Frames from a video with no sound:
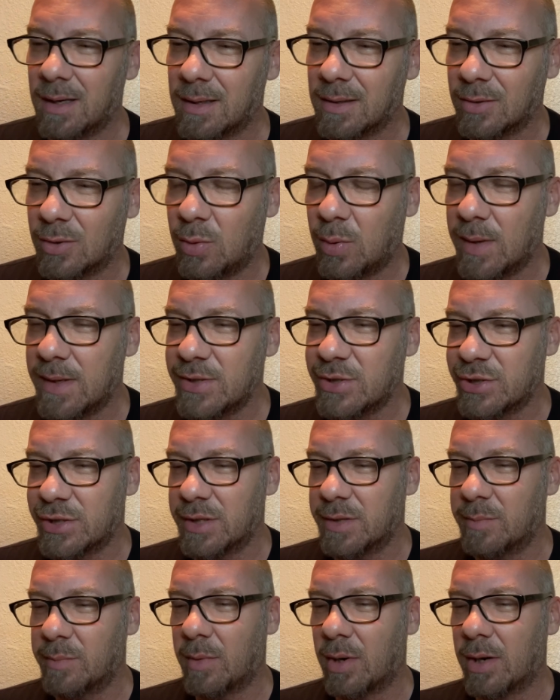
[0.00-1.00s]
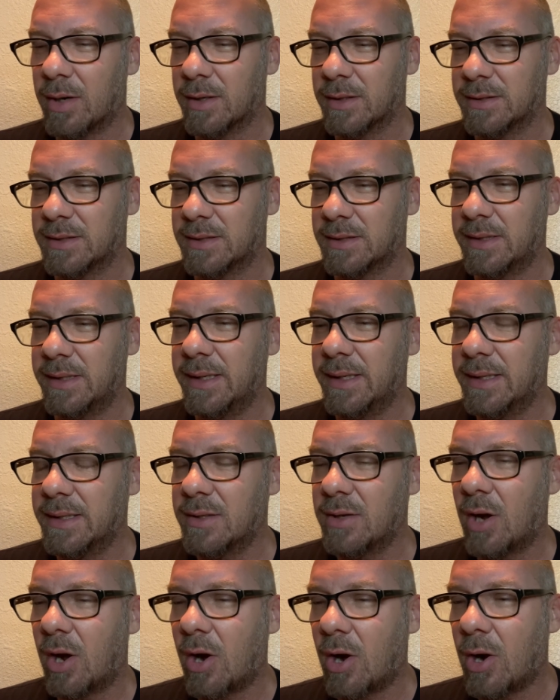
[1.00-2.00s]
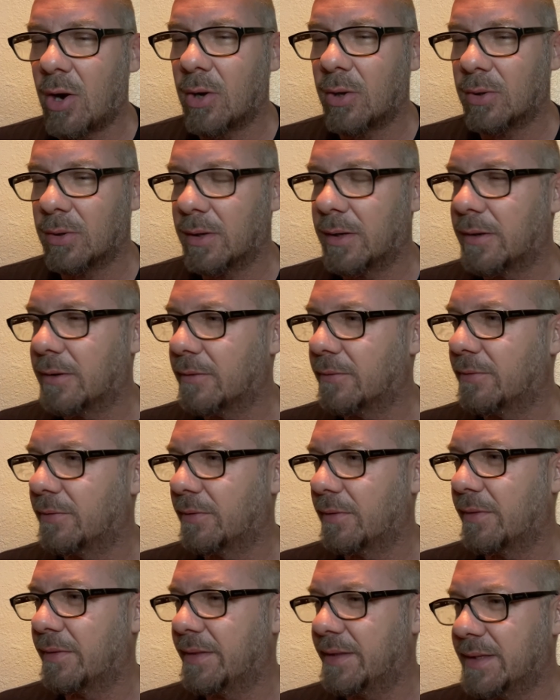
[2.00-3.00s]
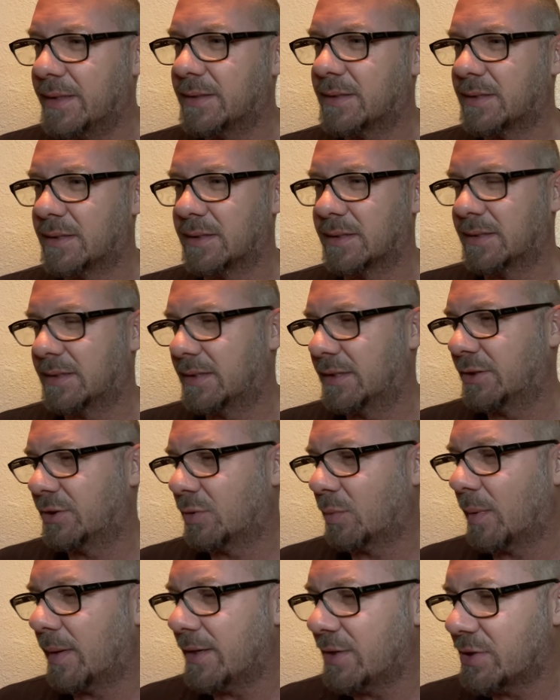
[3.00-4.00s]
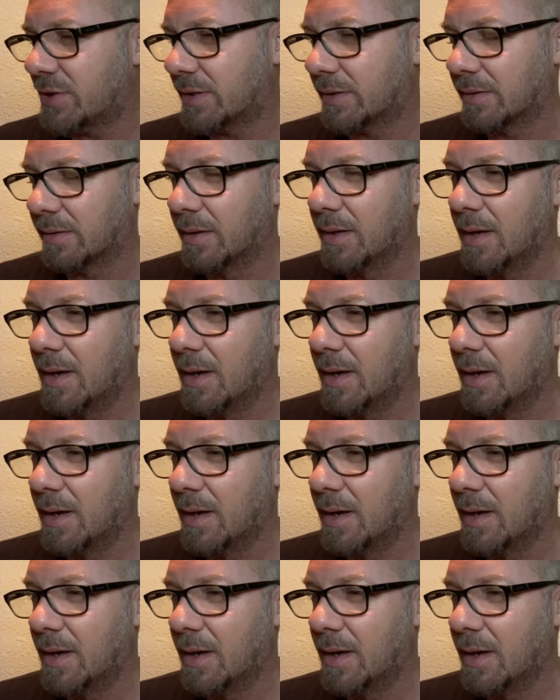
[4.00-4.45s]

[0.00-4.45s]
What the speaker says: question marks in all of this situation,